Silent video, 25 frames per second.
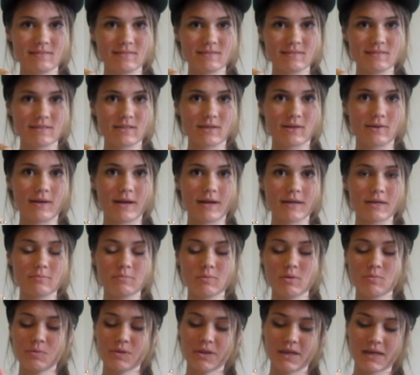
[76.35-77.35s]
So I could
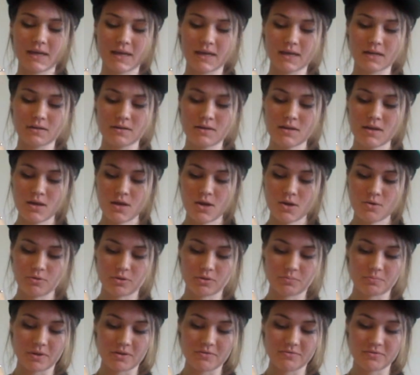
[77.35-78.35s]
be playing
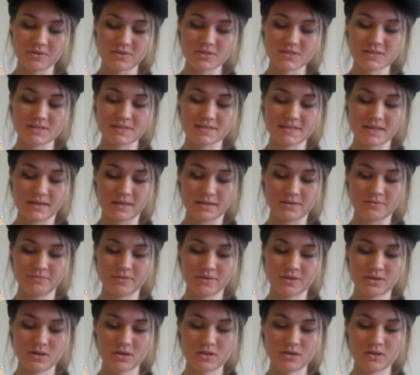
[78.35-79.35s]
with my first and second
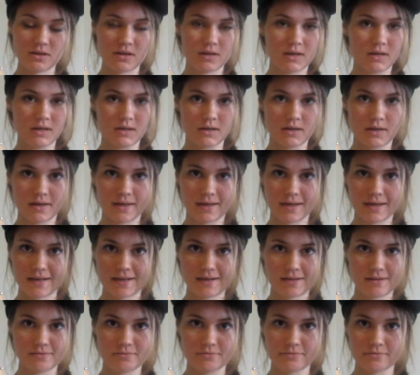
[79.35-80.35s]
finger, and I
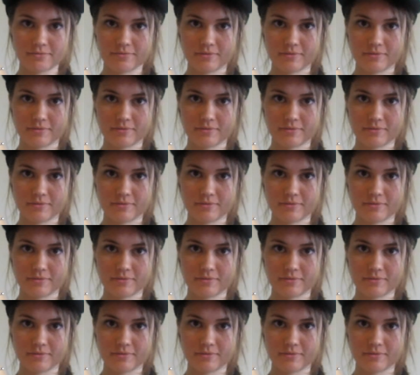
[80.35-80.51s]
have